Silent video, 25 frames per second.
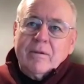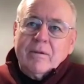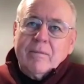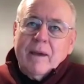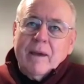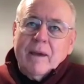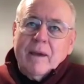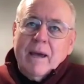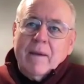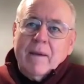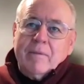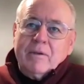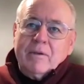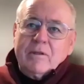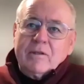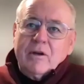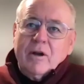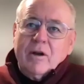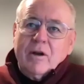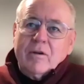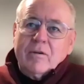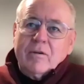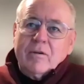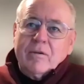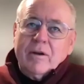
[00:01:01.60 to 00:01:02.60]
on the map, you
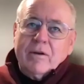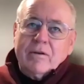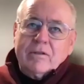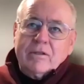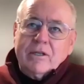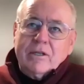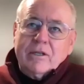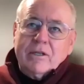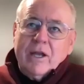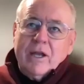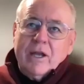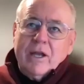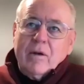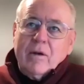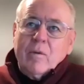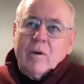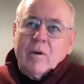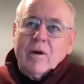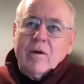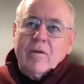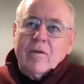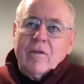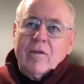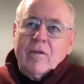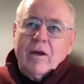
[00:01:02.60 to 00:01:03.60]
start to understand
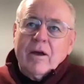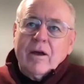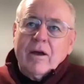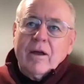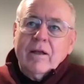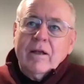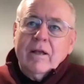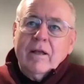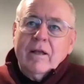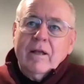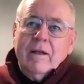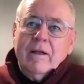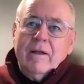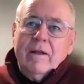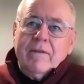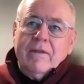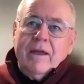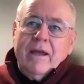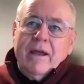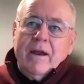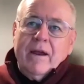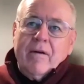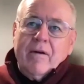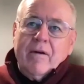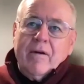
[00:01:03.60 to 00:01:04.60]
where the
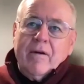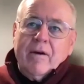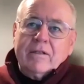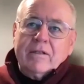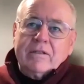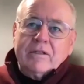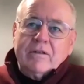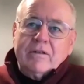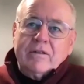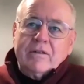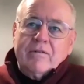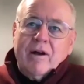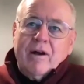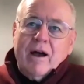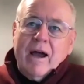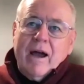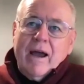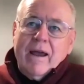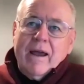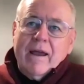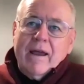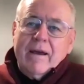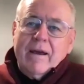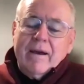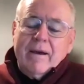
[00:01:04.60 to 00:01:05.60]
areas of
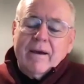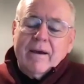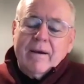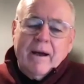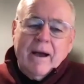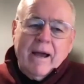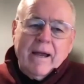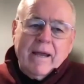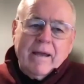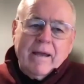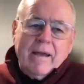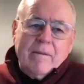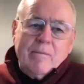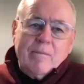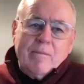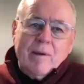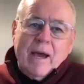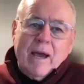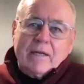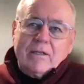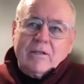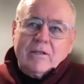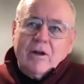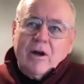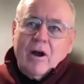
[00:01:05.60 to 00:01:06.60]
high
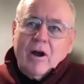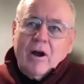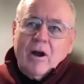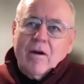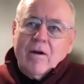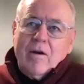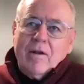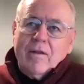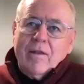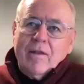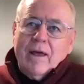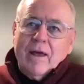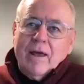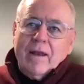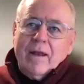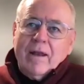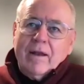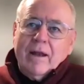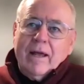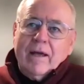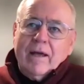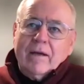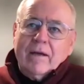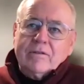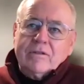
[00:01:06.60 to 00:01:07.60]
impact are, and that
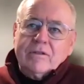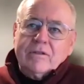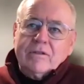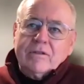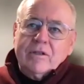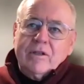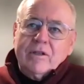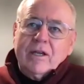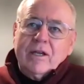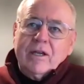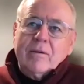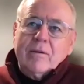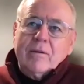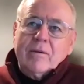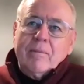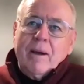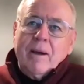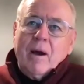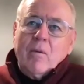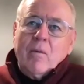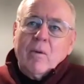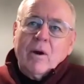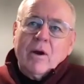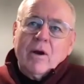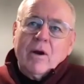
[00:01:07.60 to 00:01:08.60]
allows you to think
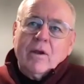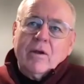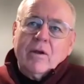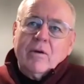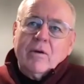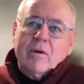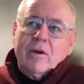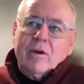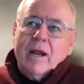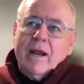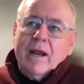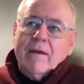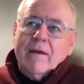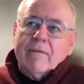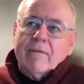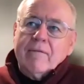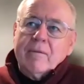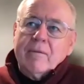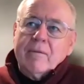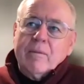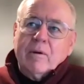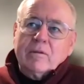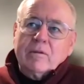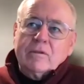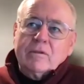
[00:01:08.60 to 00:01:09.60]
about where you could have
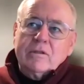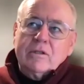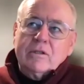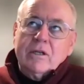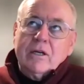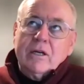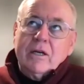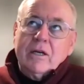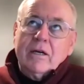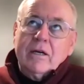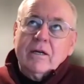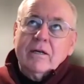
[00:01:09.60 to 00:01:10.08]
the most